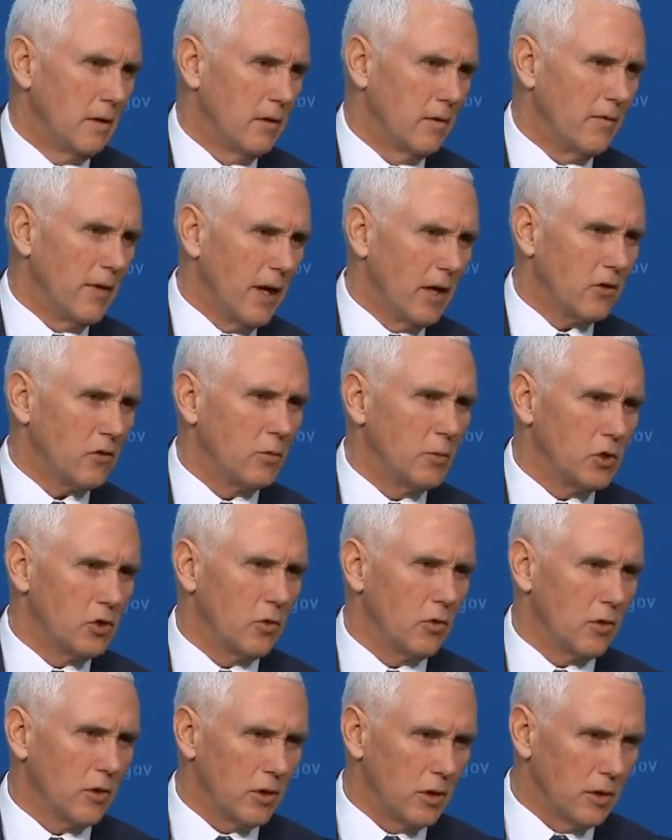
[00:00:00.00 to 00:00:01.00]
the vast
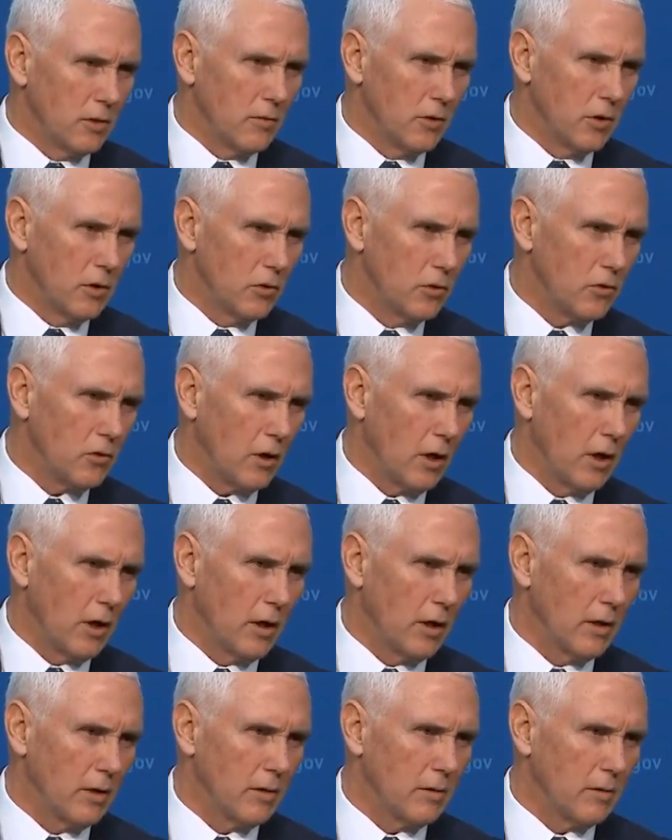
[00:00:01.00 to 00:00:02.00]
majority of those
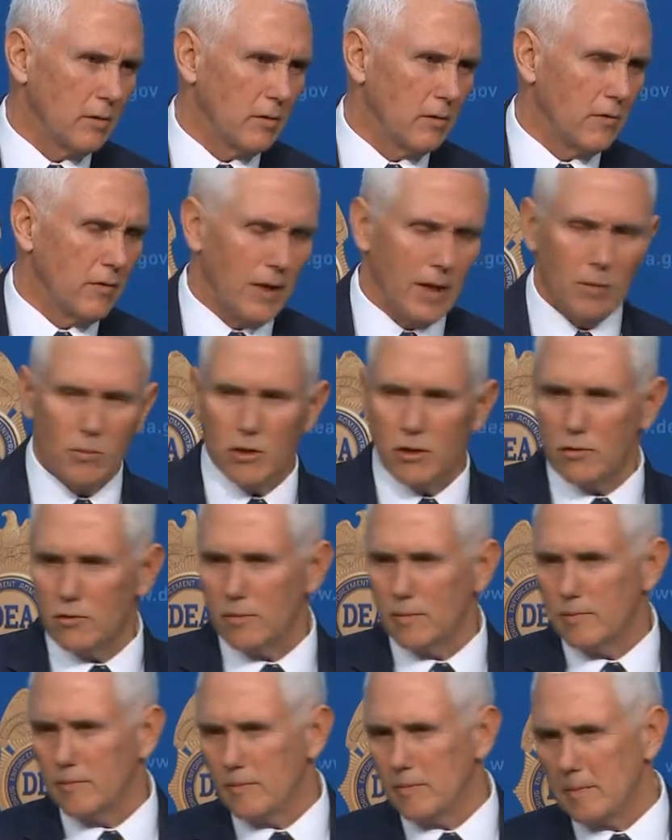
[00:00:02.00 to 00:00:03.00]
are families